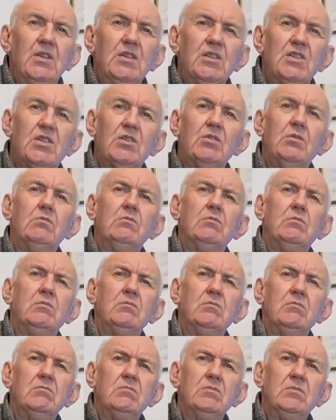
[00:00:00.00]
So
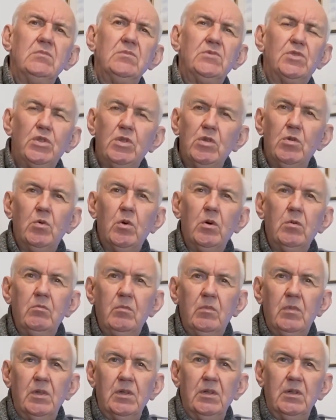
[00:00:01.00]
do you
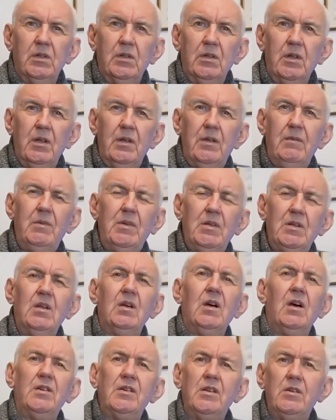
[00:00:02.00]
want one? I mean,
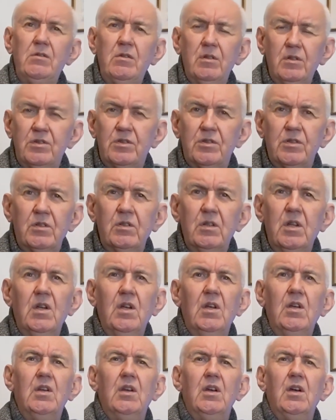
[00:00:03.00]
I know that
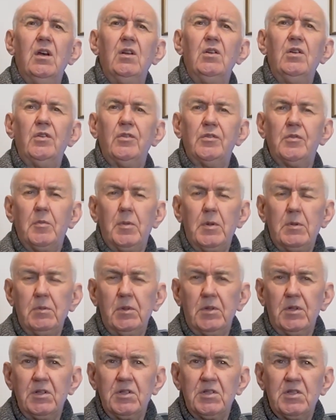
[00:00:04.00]
a lot of people
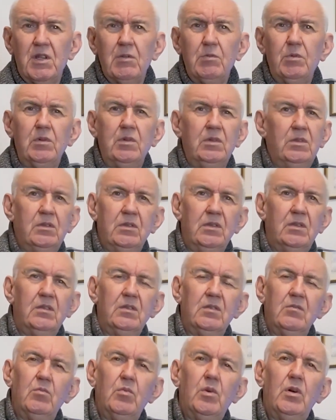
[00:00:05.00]
are going to say, well,
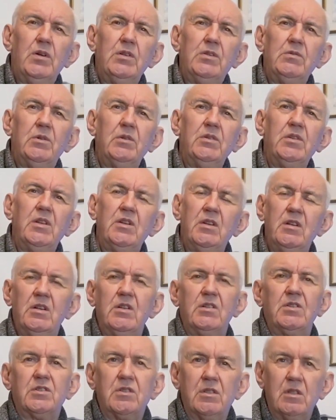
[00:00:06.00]
why do I need an
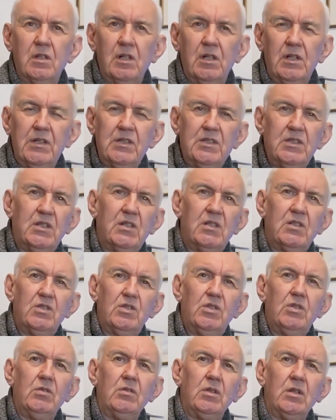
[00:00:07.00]
external antenna
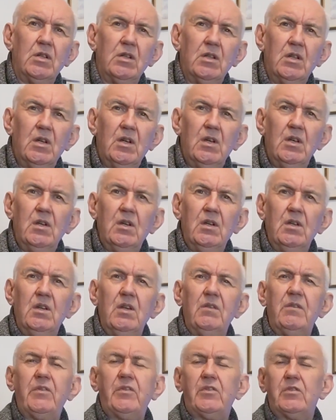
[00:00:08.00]
tuner
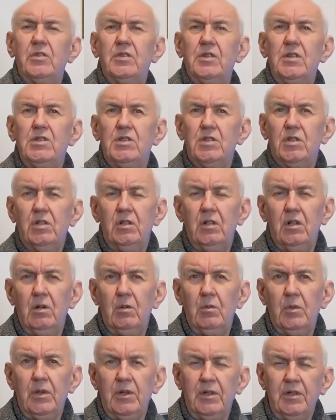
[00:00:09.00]
if I've got an
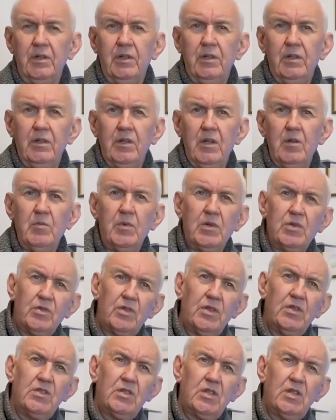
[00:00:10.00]
internal one in my
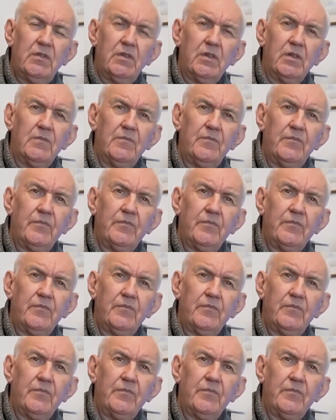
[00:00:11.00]
transceiver?